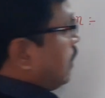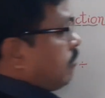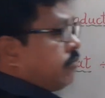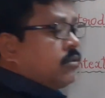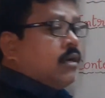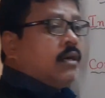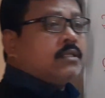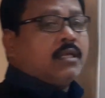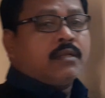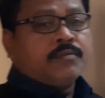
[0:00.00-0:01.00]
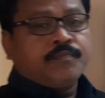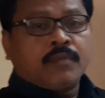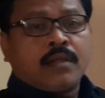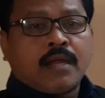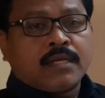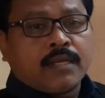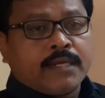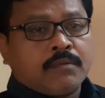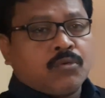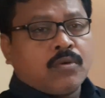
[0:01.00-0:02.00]
name of the author.
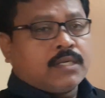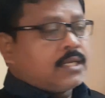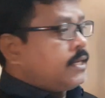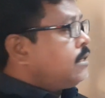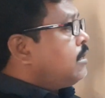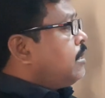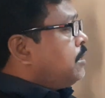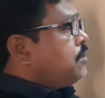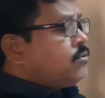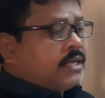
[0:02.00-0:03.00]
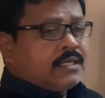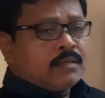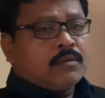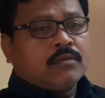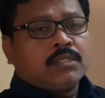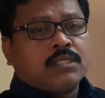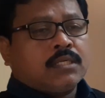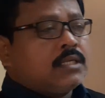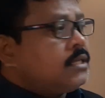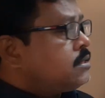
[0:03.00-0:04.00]
Underline. You write about
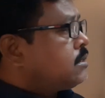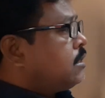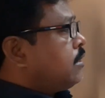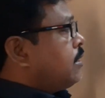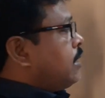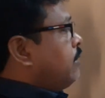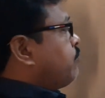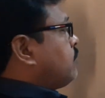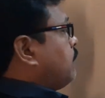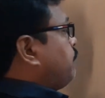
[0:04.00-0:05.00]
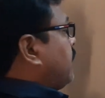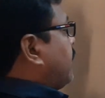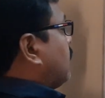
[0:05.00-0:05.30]
his life period